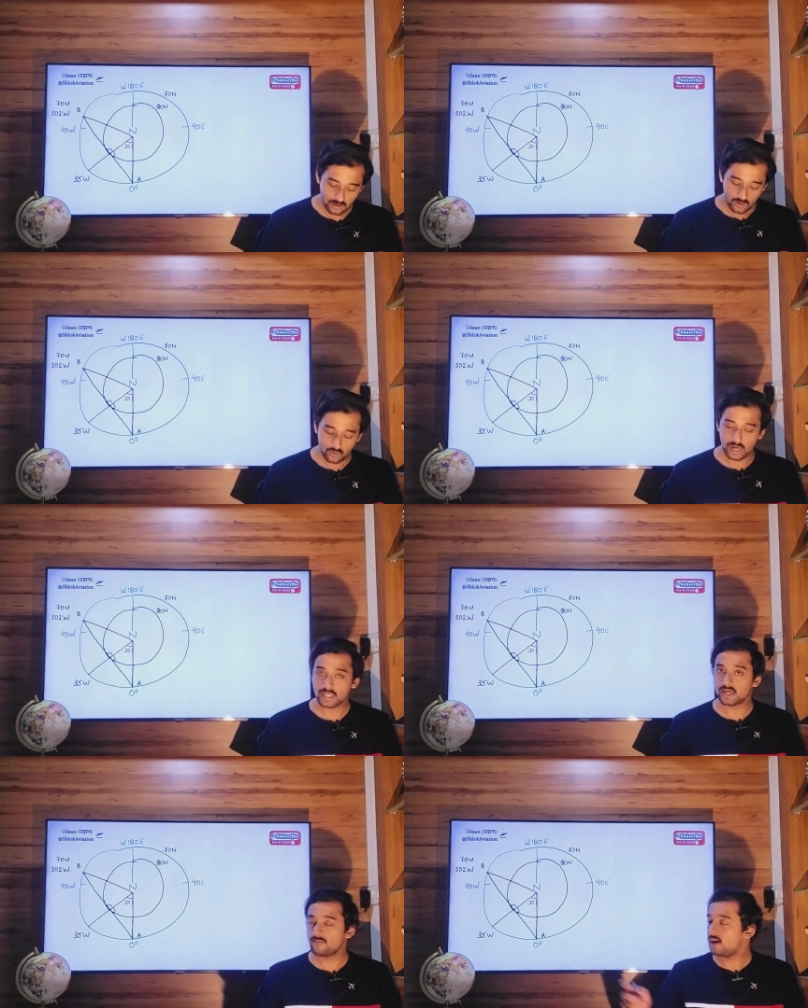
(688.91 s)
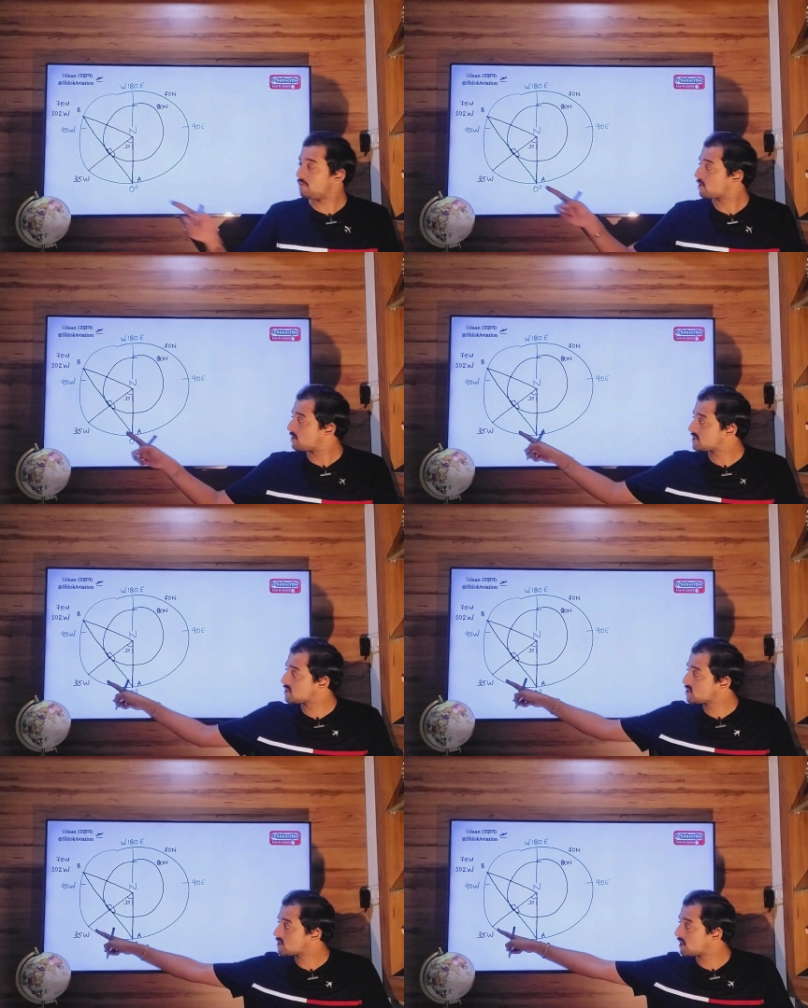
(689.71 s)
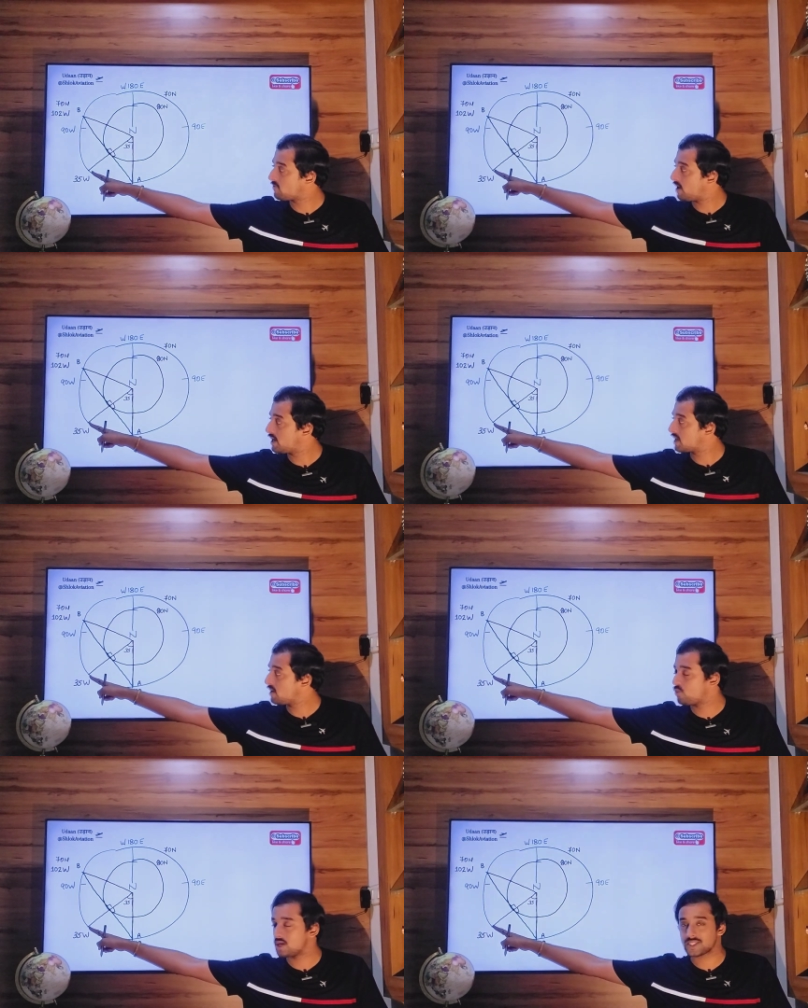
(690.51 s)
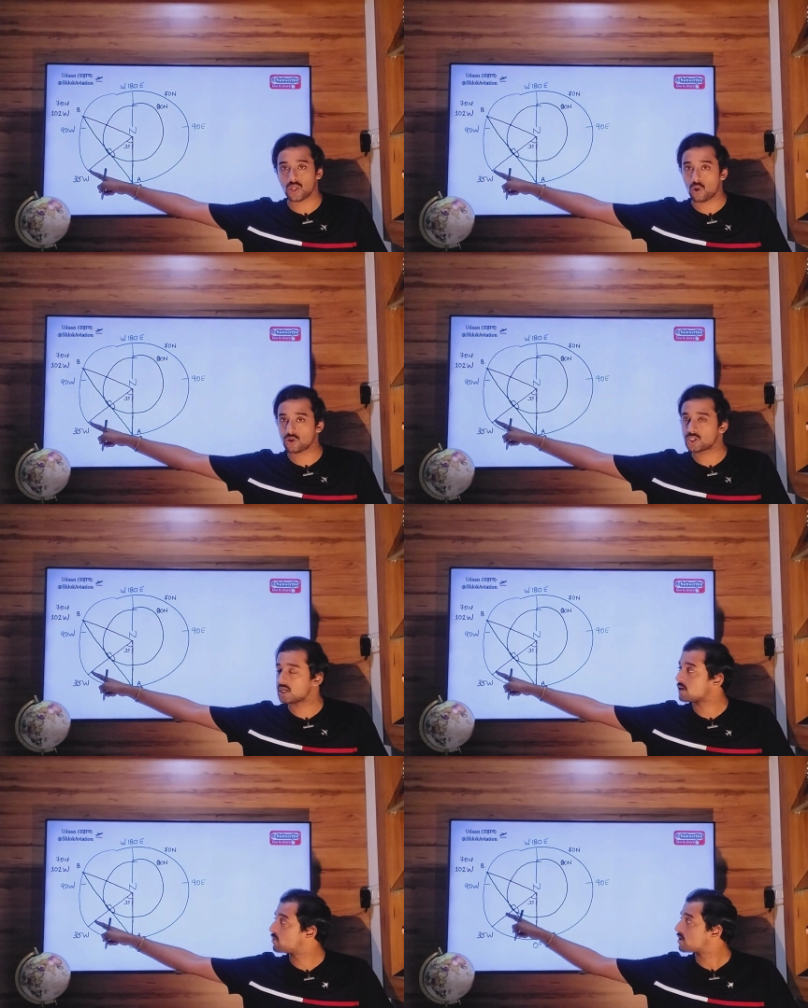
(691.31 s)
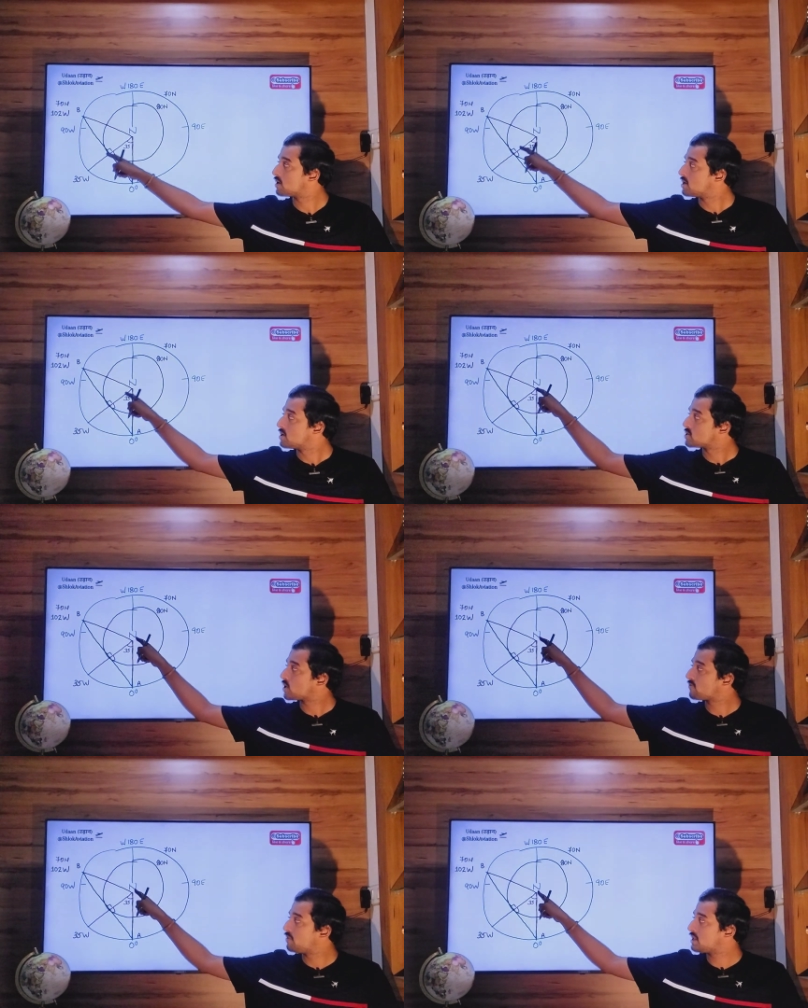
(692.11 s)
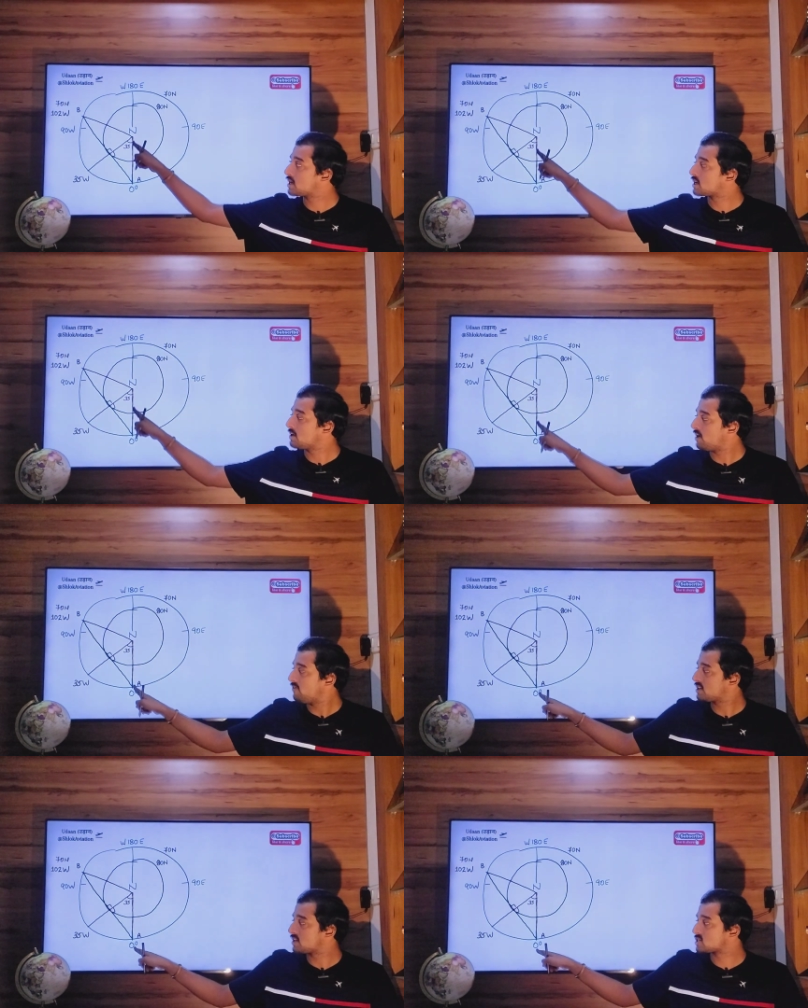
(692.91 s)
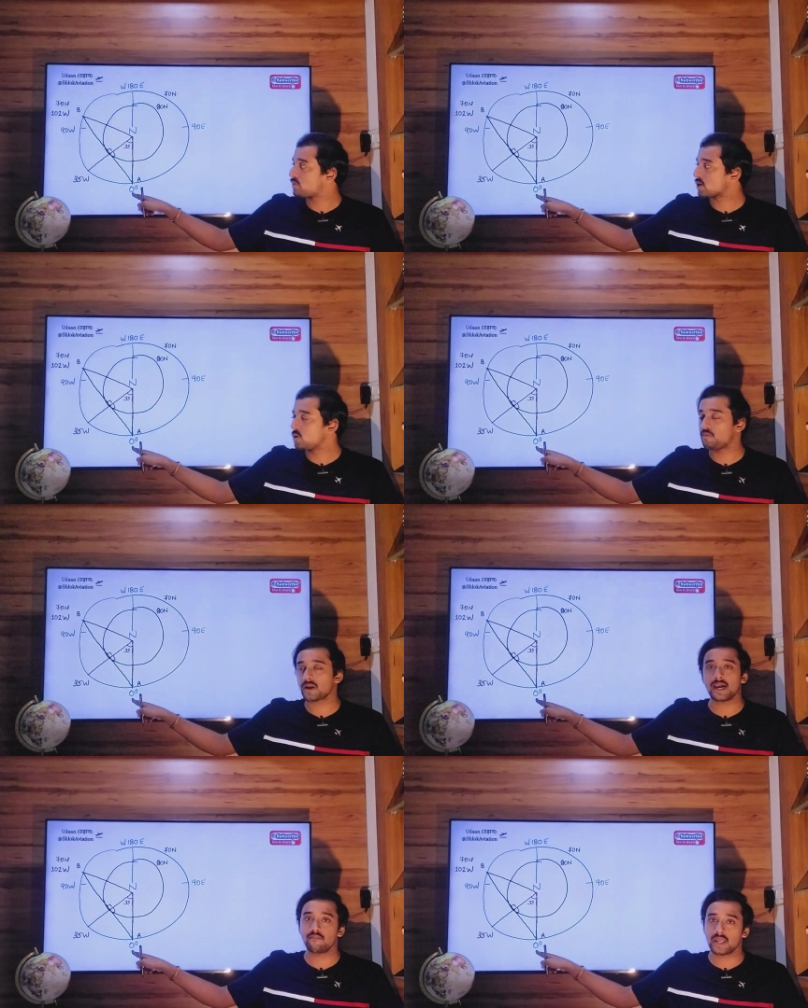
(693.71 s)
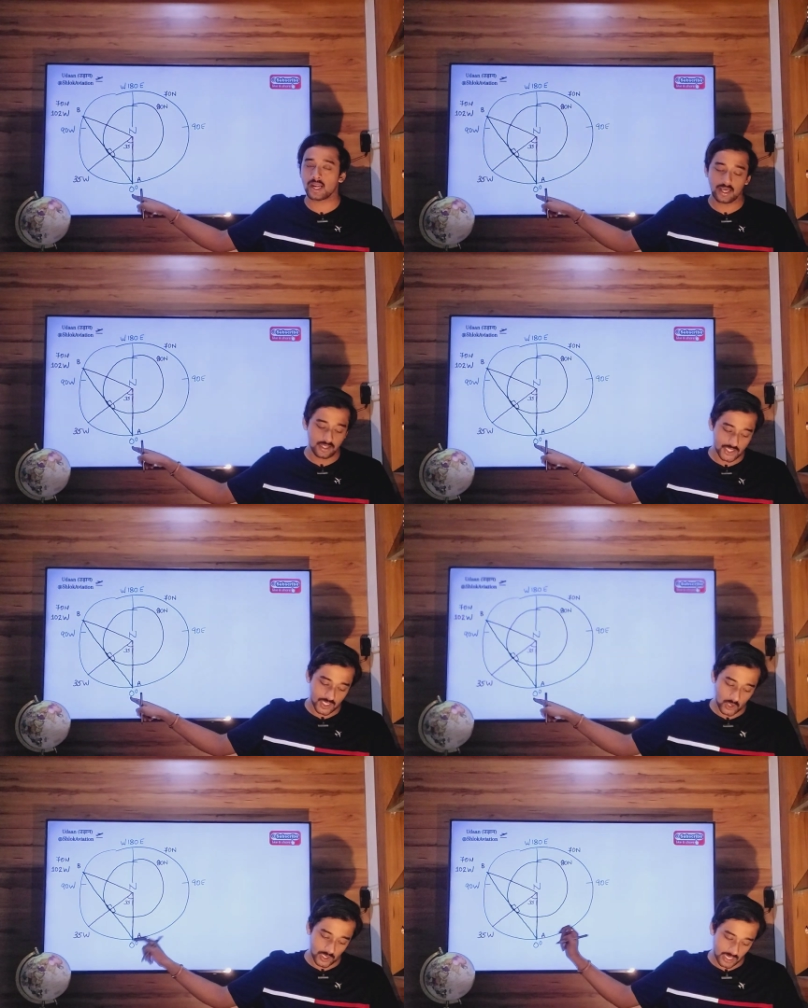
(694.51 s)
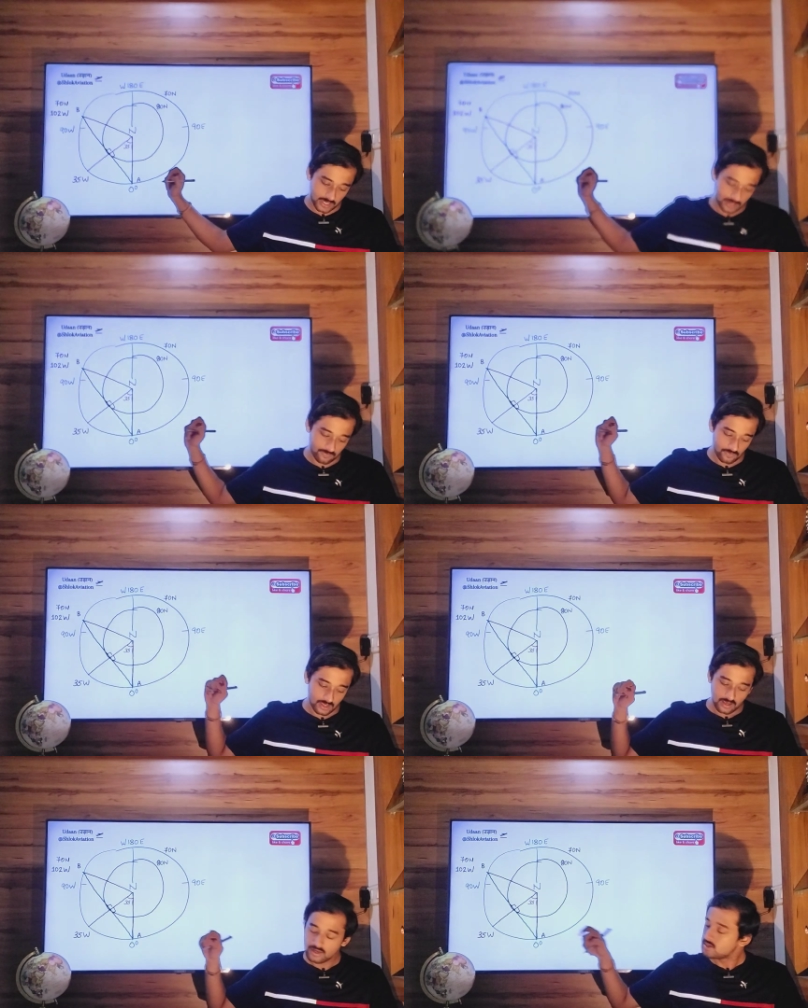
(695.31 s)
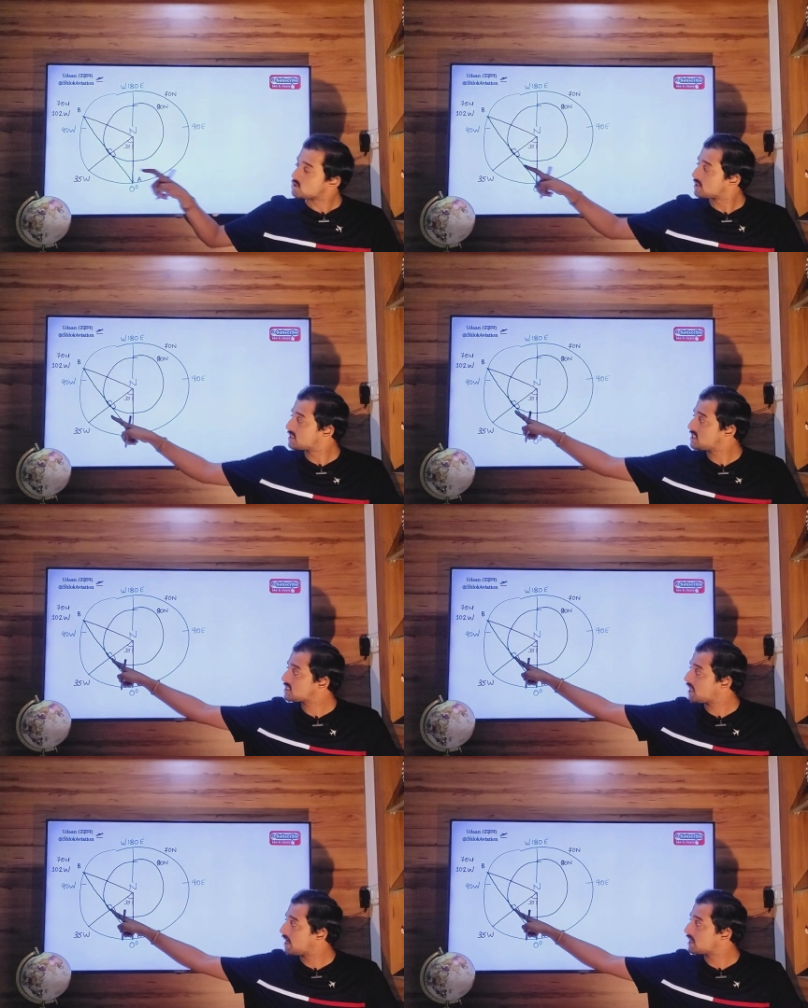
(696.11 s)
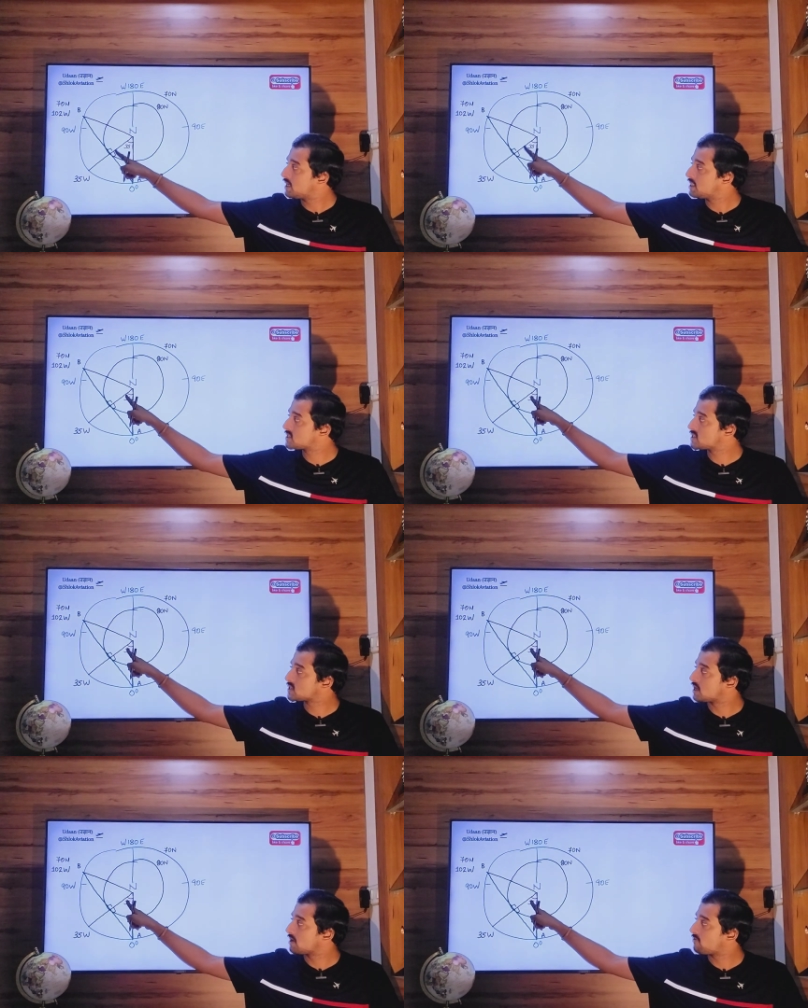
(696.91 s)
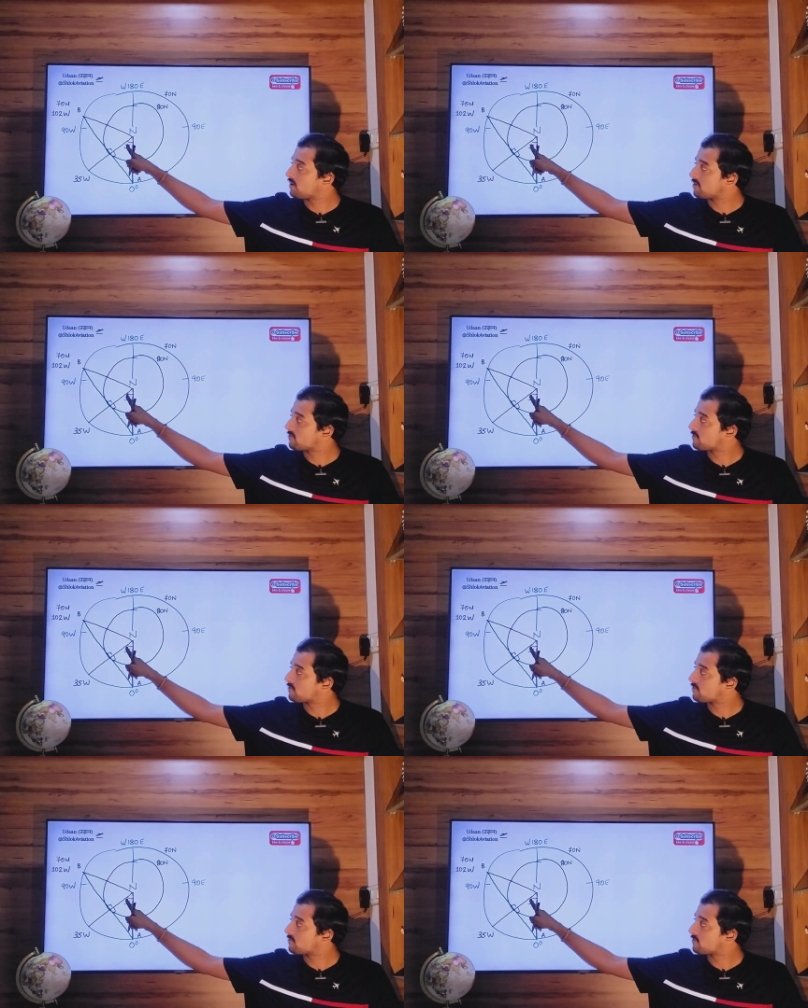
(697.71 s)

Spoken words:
Why 35? Because this is 35 degree west longitude. So it will be 35 with respect to prime meridian 0 degree. So this is 90, this is 35.